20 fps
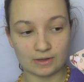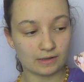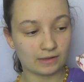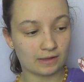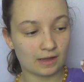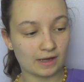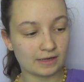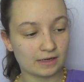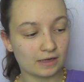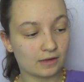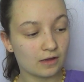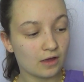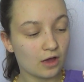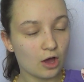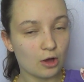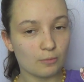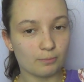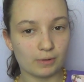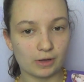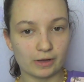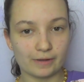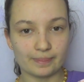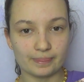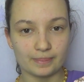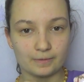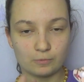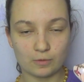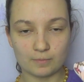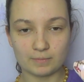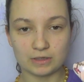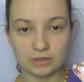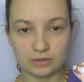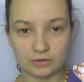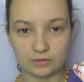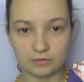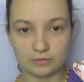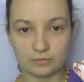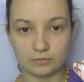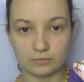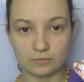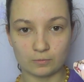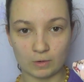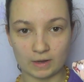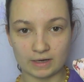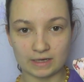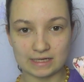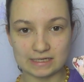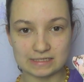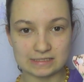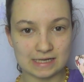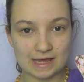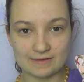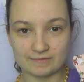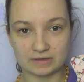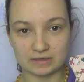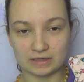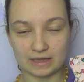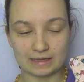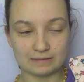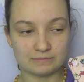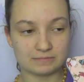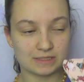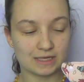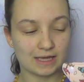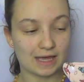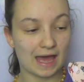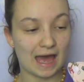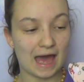liner, but the woman who won it never claimed it,